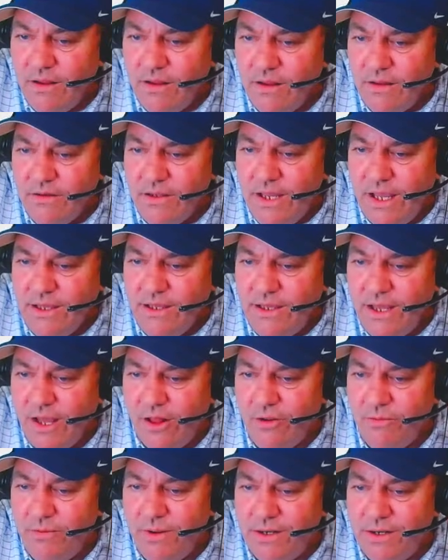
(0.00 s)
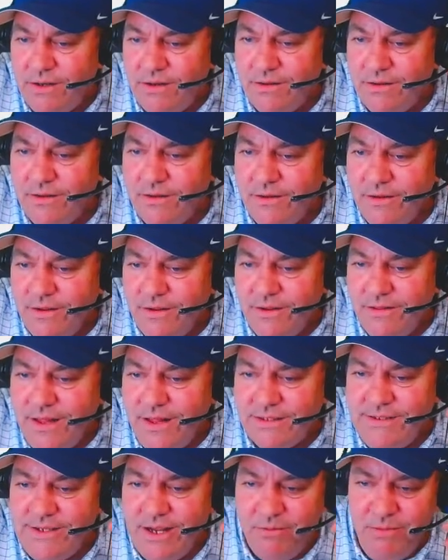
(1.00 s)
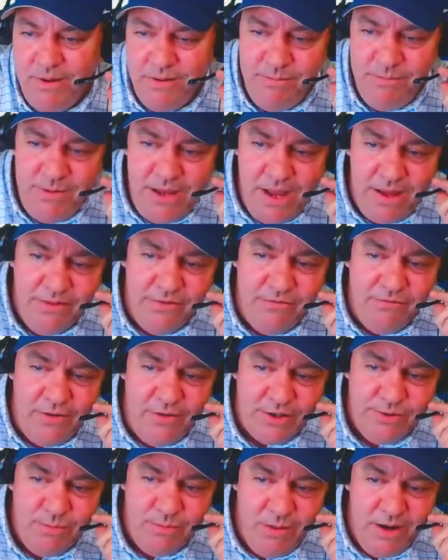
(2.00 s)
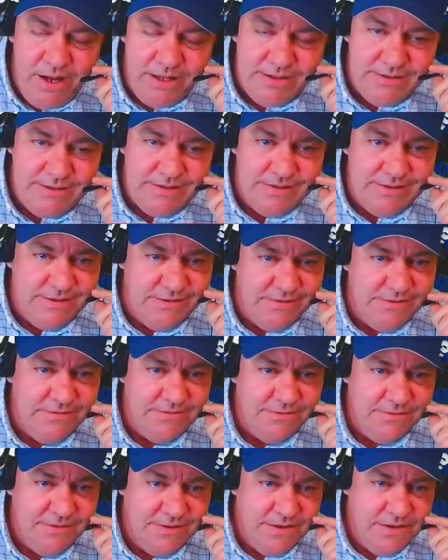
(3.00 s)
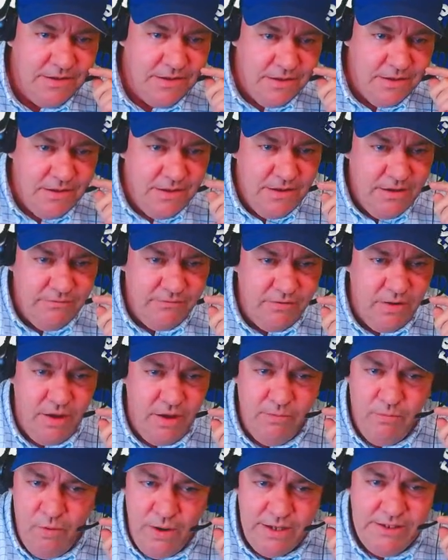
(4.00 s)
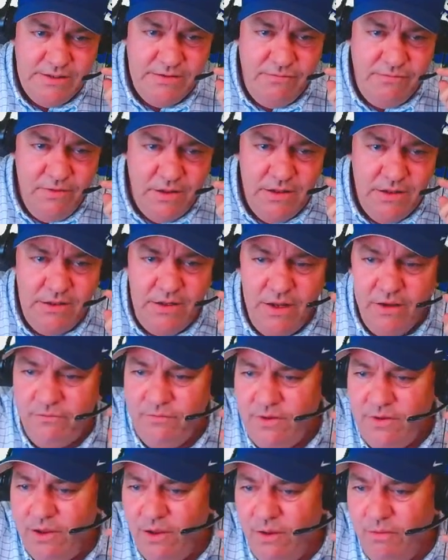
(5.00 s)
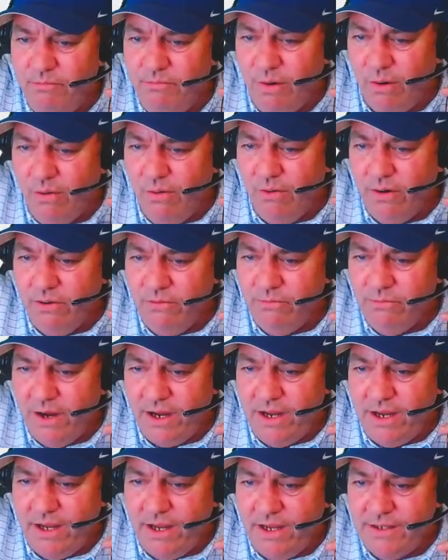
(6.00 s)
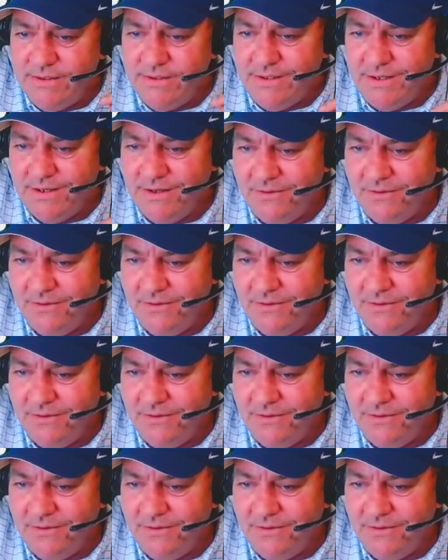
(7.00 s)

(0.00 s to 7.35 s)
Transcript: King Yellowman, that's how he became the Fresh Prince. From West Philadelphia, born and raised.